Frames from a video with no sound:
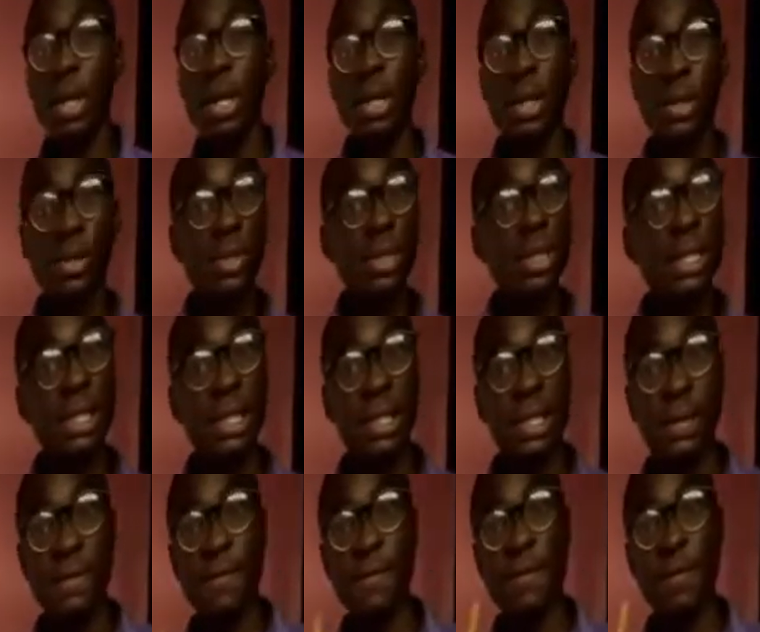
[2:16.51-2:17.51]
So this is
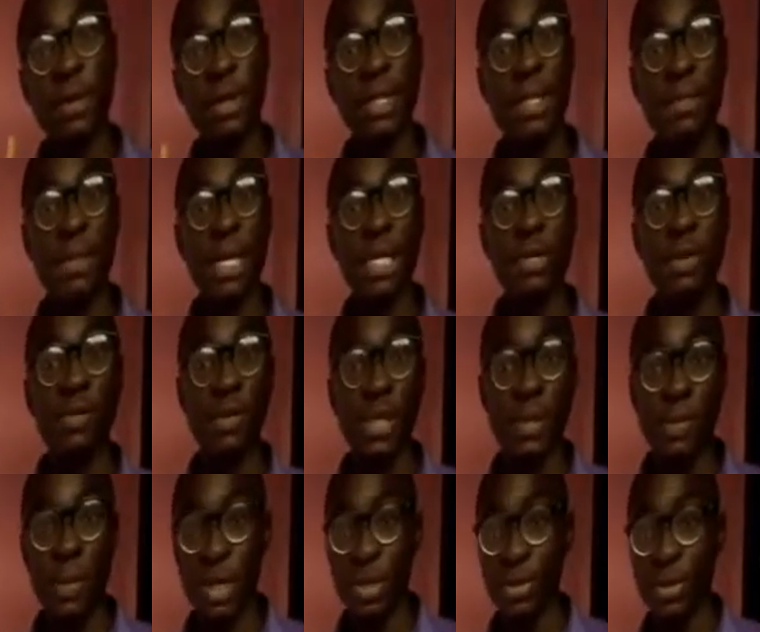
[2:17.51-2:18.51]
the first measure of
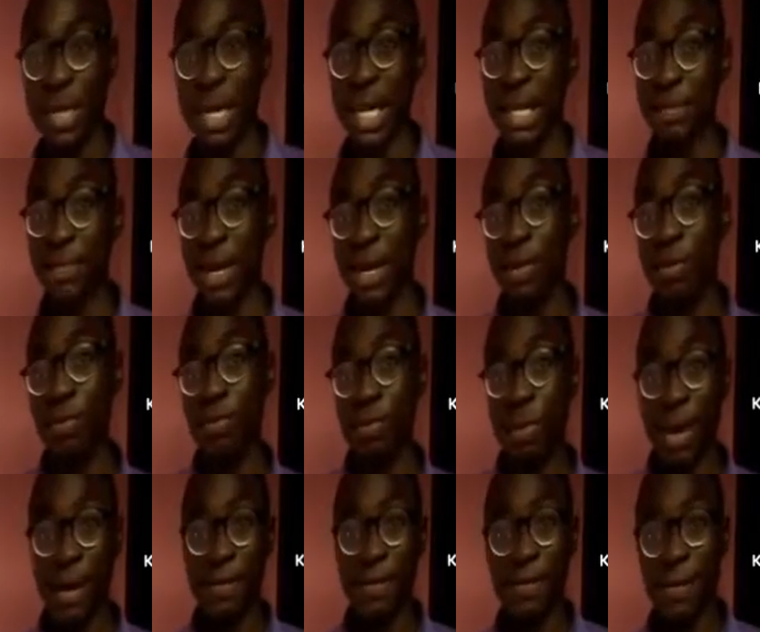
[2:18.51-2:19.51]
dispersion, and
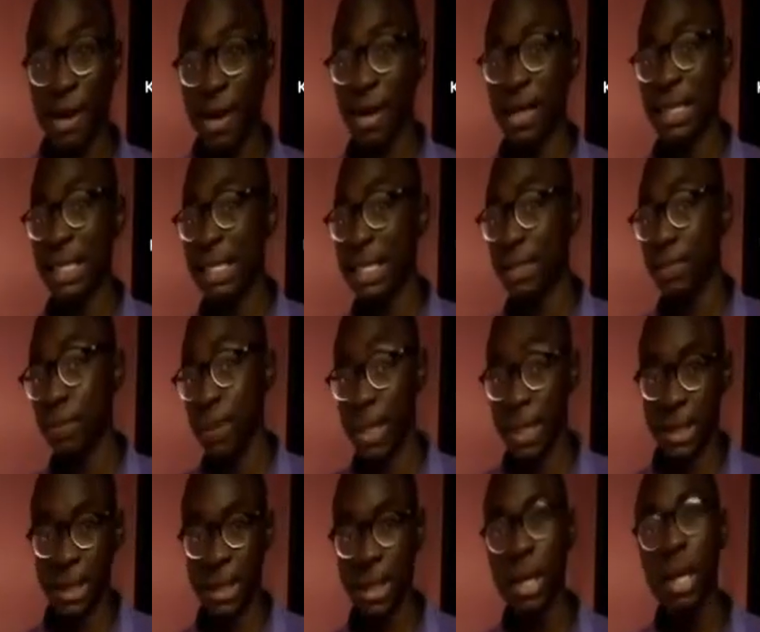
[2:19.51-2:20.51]
by far the
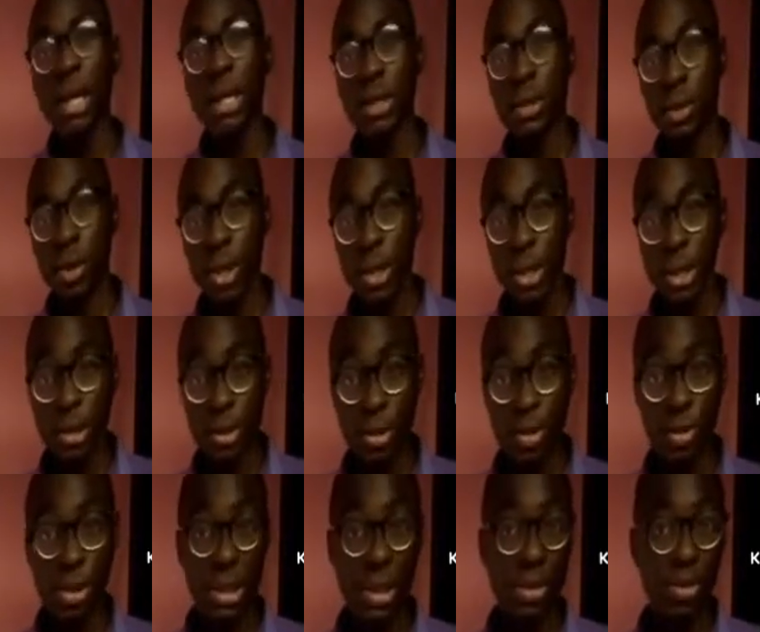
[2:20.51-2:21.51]
simplest. So all you need to
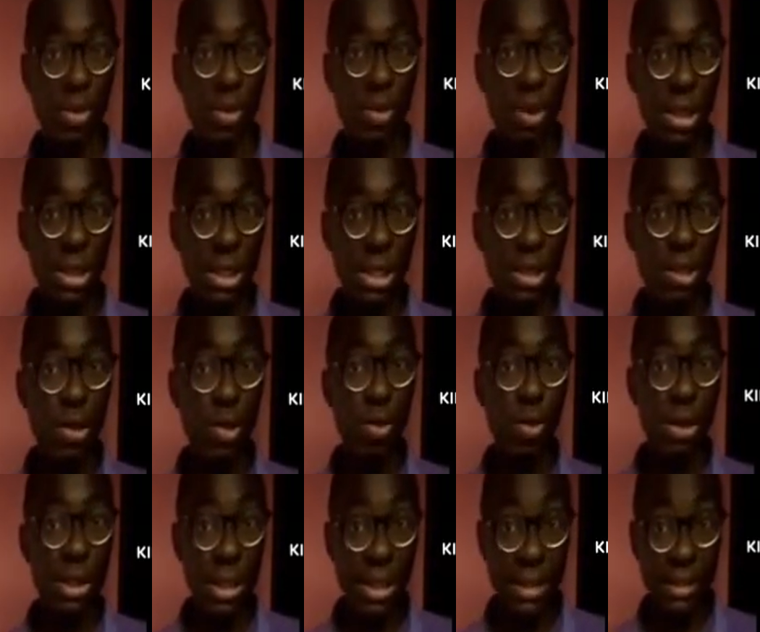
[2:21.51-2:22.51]
do is need to
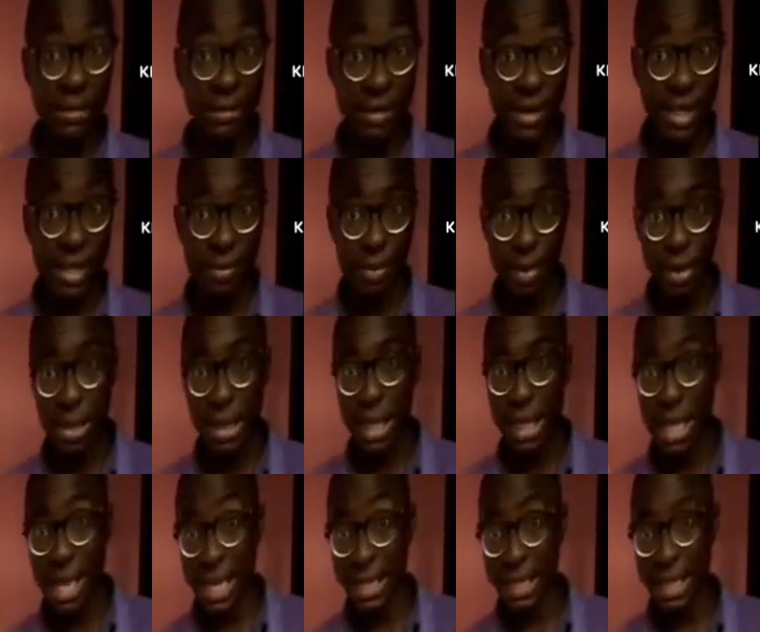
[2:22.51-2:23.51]
know the difference between the
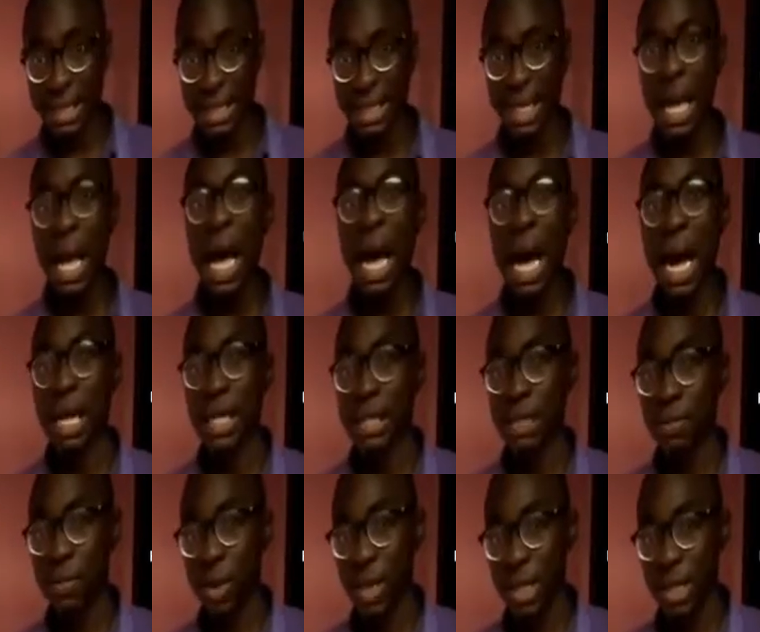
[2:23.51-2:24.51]
largest and the
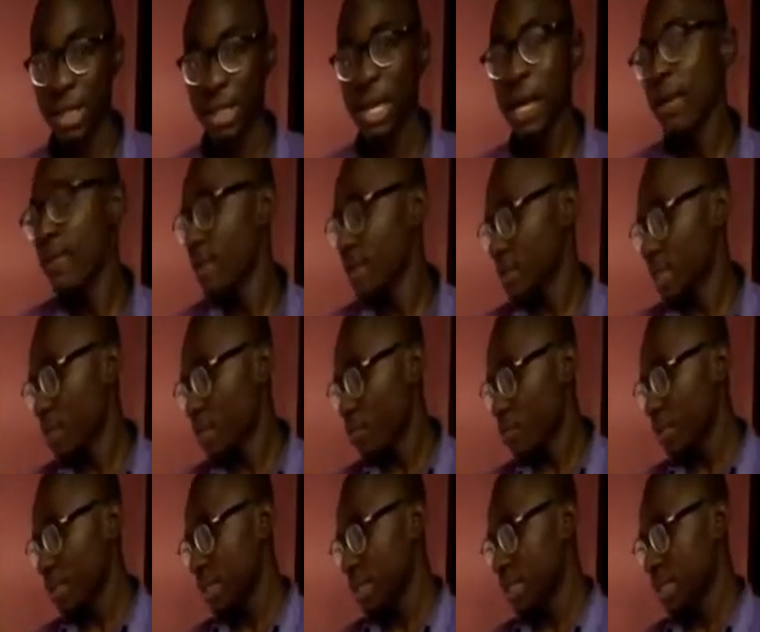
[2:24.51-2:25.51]
smallest. For example,
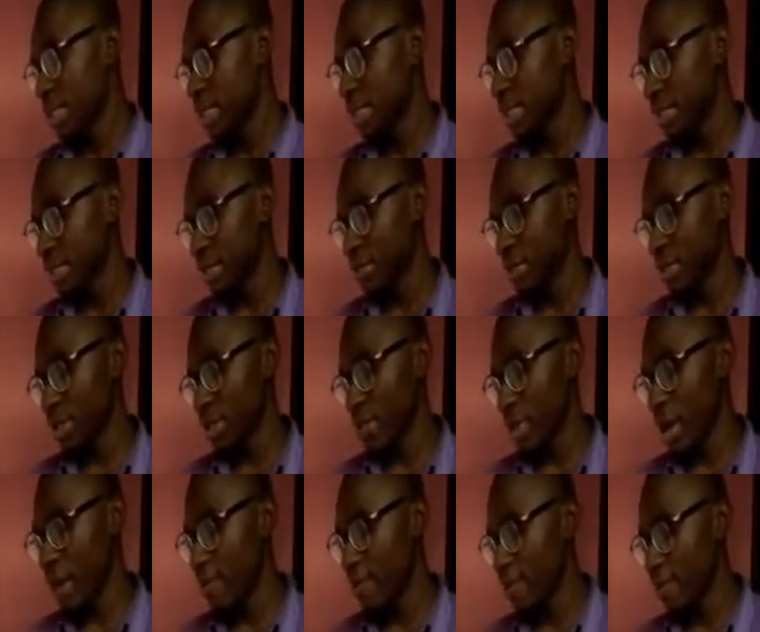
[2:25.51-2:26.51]
in this question, we
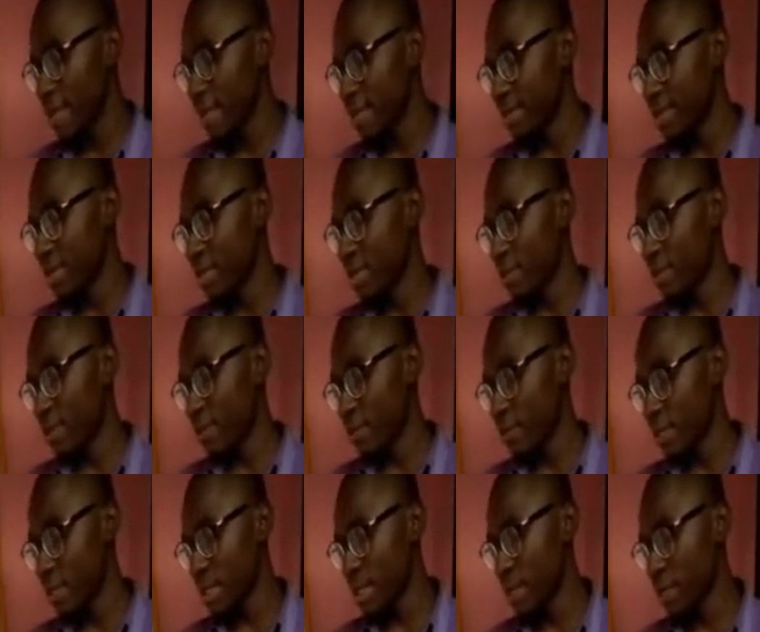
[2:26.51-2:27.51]
have find the range of the
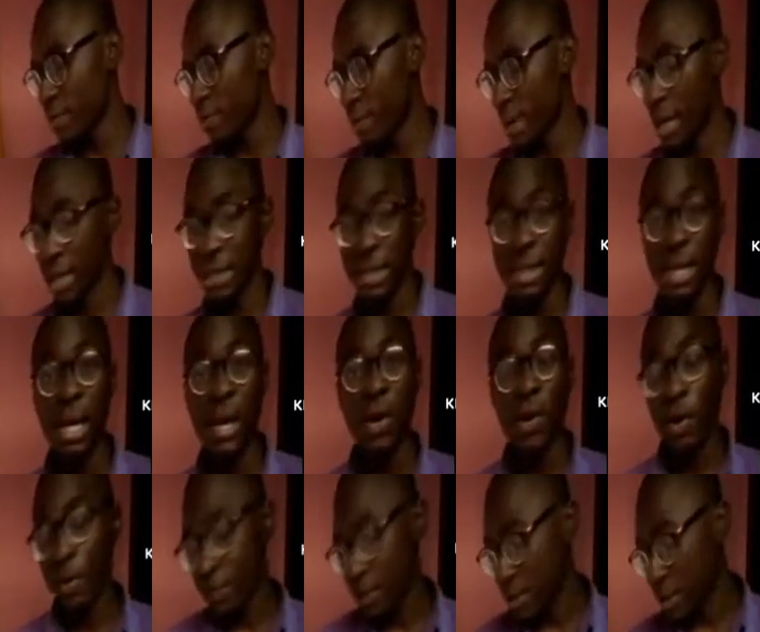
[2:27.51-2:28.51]
following set of marks
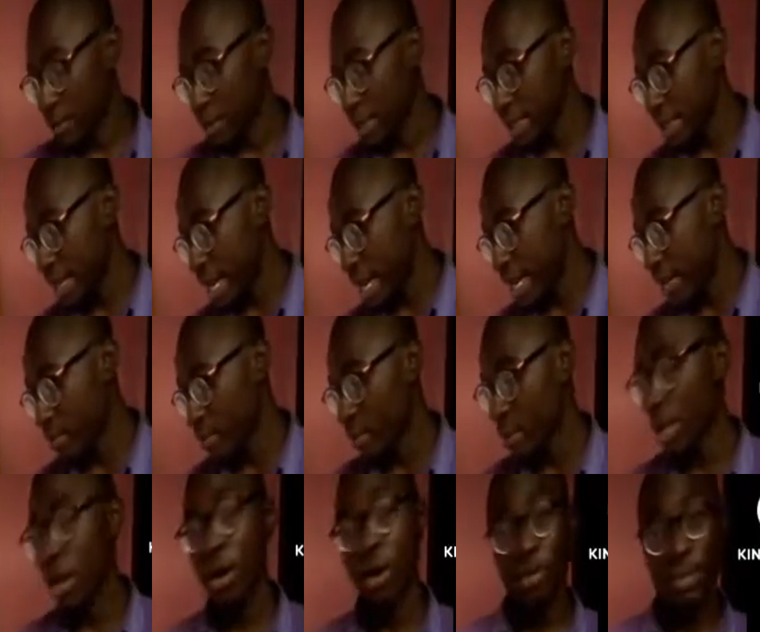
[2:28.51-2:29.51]
of 79,
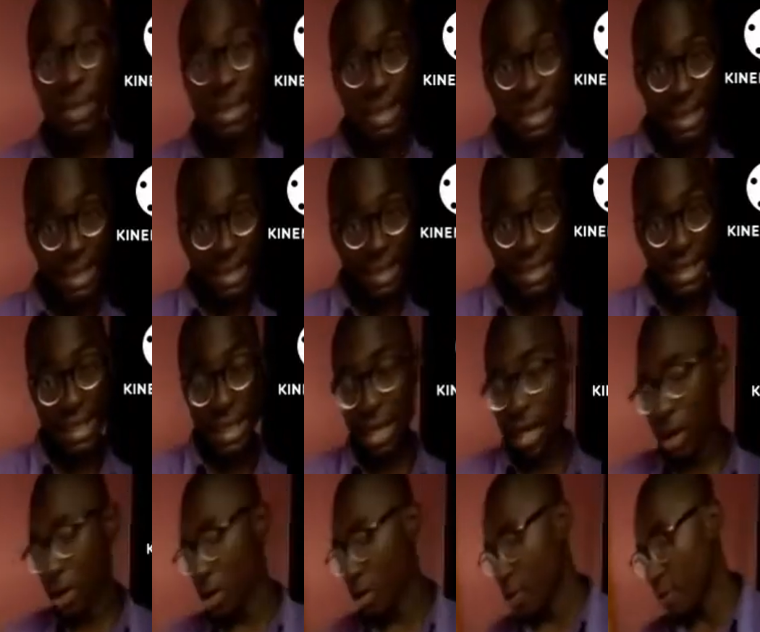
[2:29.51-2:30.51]
of 60,
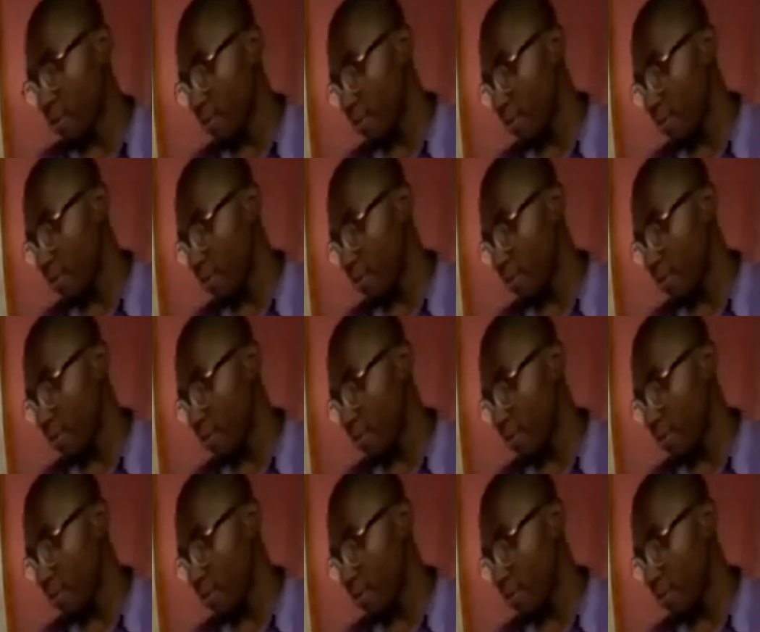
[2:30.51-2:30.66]
of